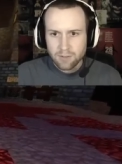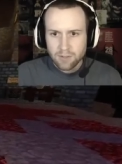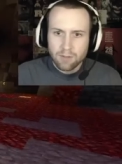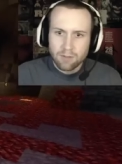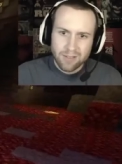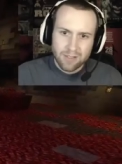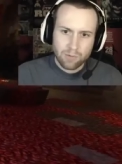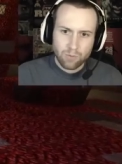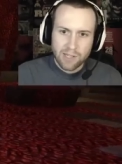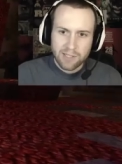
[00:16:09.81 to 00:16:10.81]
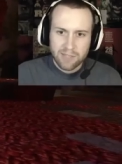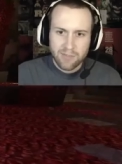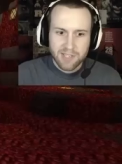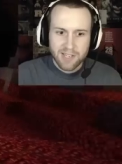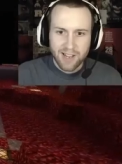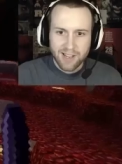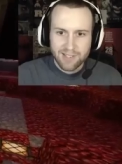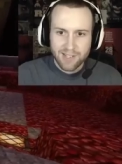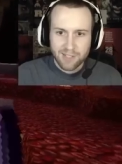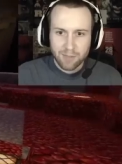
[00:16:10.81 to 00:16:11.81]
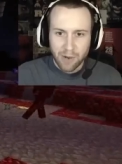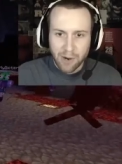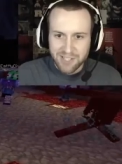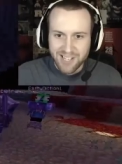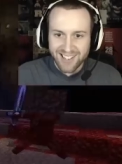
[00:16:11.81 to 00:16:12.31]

Nice. Yeah, they, Relative they in size, I suppose.